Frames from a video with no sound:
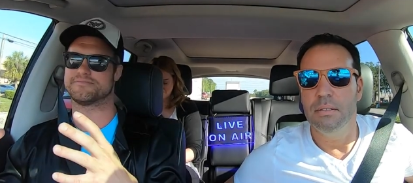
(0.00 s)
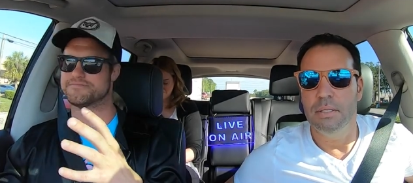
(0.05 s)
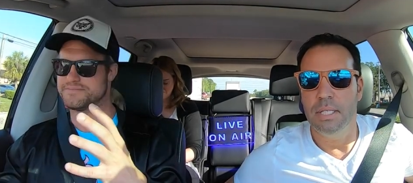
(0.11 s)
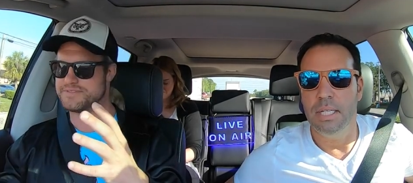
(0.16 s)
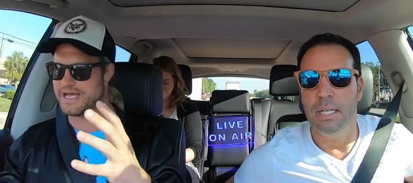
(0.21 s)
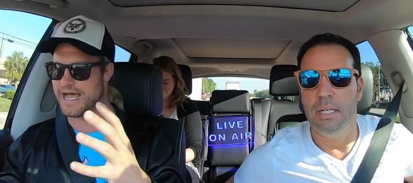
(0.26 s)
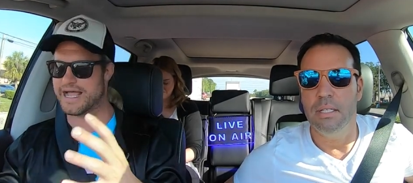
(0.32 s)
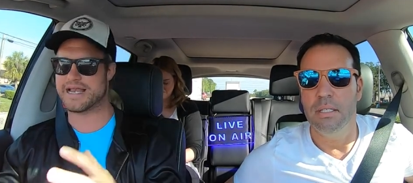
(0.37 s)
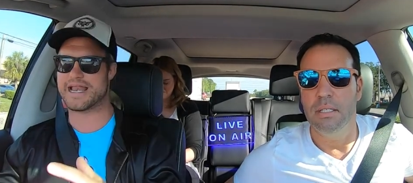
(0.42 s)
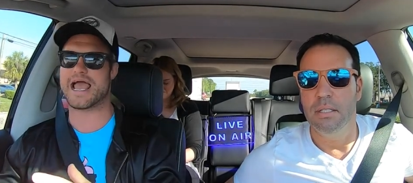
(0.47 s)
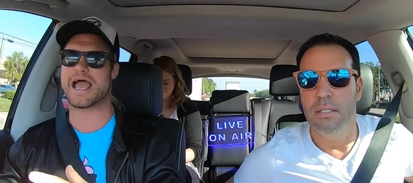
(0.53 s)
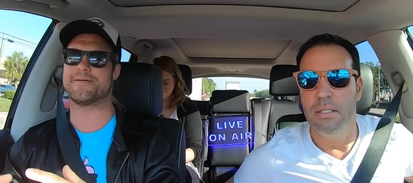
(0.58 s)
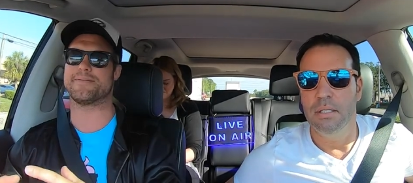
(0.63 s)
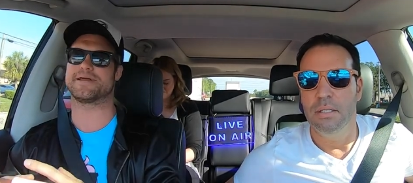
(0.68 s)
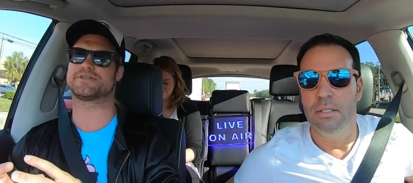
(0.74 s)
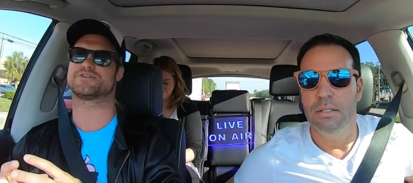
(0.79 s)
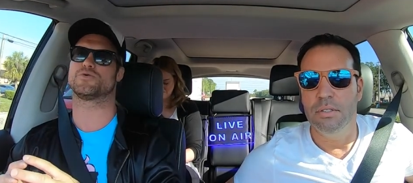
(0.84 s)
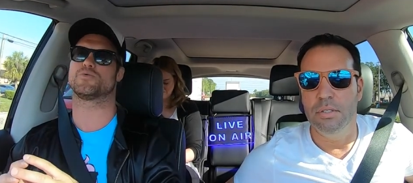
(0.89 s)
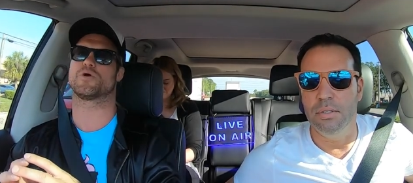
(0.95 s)
Speaker 1: yeah.
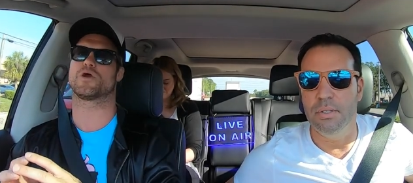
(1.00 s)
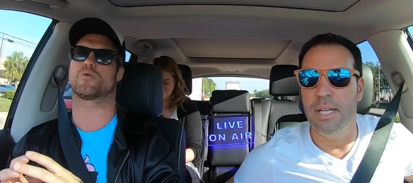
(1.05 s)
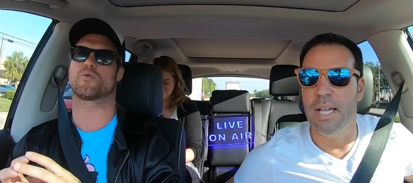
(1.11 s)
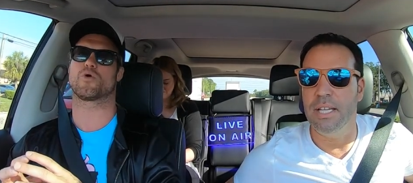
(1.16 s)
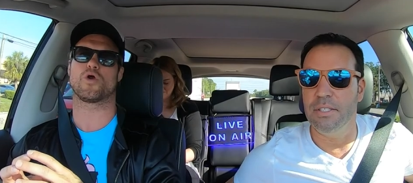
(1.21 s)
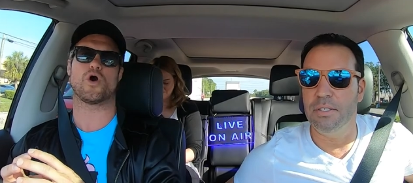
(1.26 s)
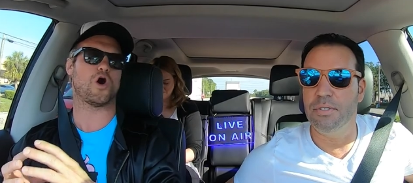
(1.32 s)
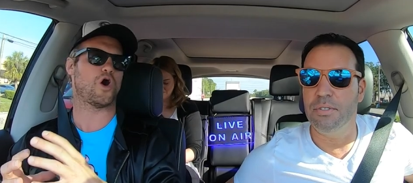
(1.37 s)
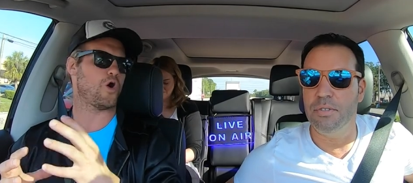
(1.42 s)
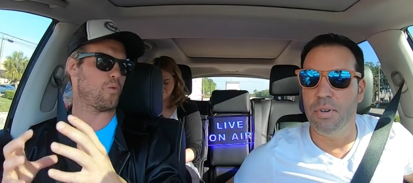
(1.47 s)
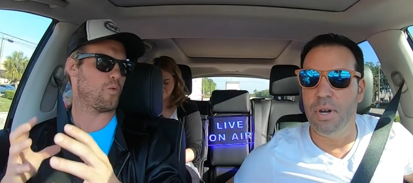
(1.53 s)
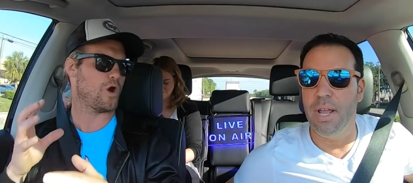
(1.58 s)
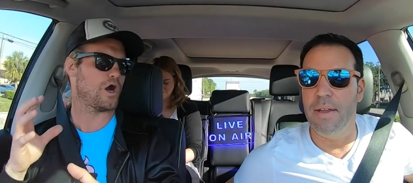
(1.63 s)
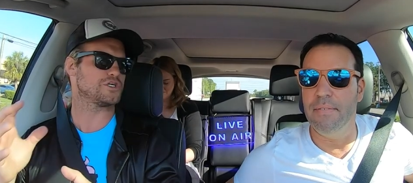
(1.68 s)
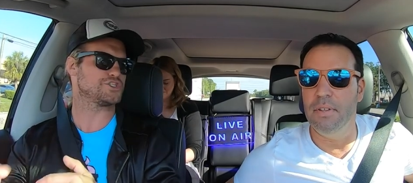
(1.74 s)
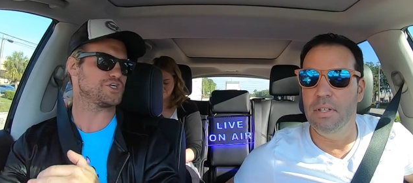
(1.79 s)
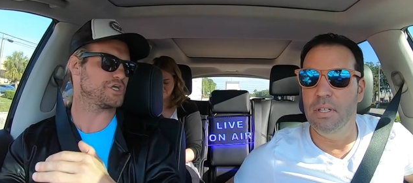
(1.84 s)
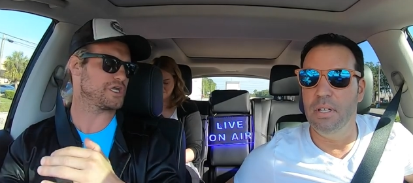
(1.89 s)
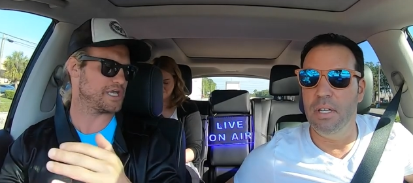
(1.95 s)
dynamic to where you guys we're all
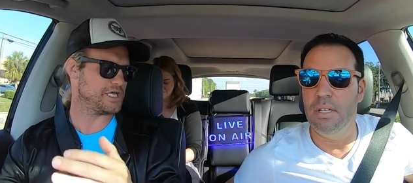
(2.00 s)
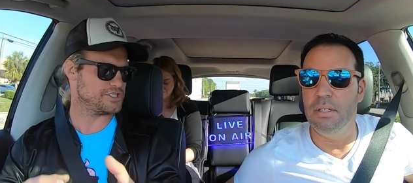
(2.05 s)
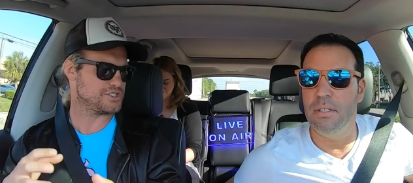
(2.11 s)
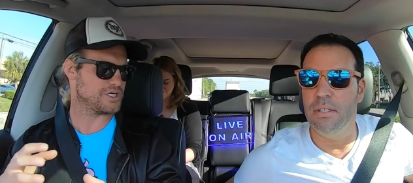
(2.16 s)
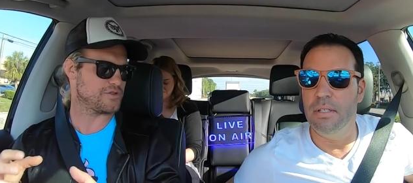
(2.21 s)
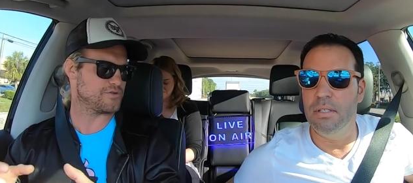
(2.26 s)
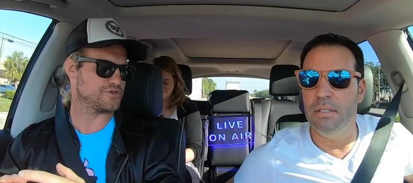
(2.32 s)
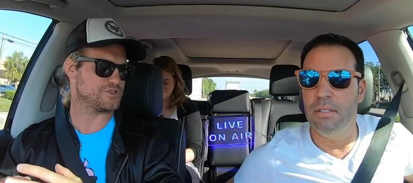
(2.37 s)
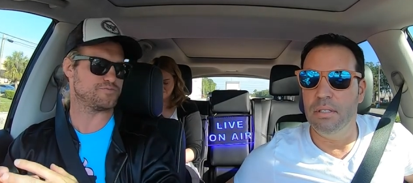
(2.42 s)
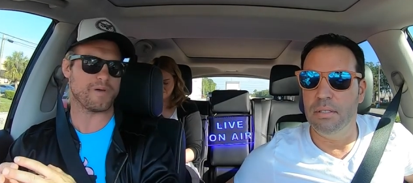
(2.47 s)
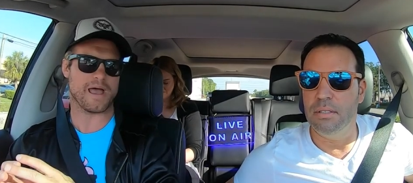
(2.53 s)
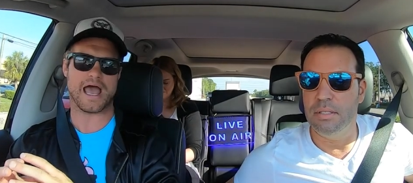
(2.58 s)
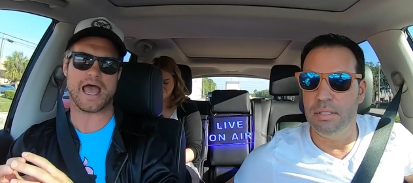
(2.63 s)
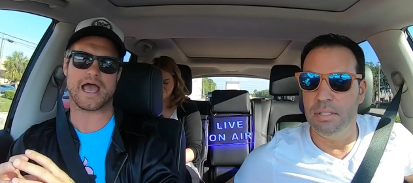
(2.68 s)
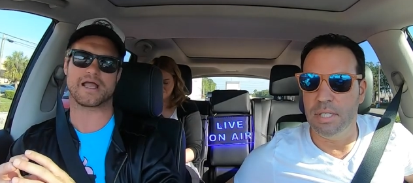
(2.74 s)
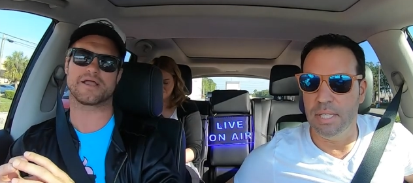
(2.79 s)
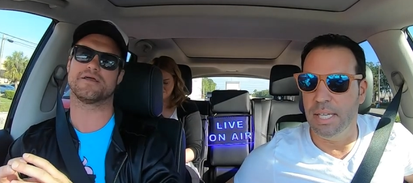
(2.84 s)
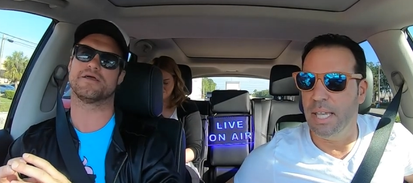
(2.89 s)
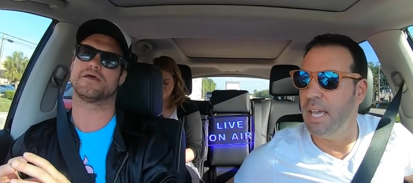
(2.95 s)
travel watching each other's
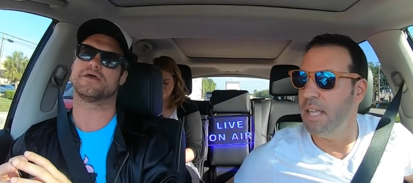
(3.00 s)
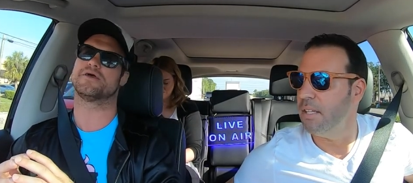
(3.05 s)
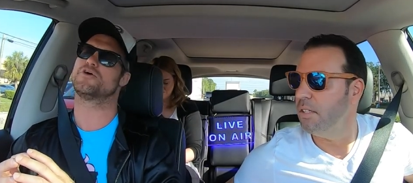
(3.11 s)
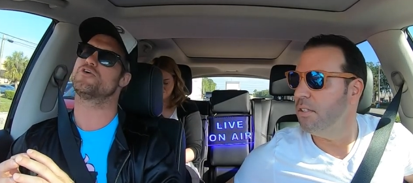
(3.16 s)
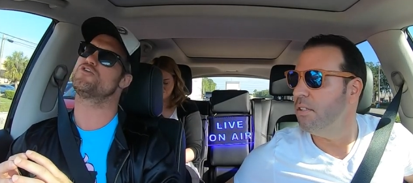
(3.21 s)
back together.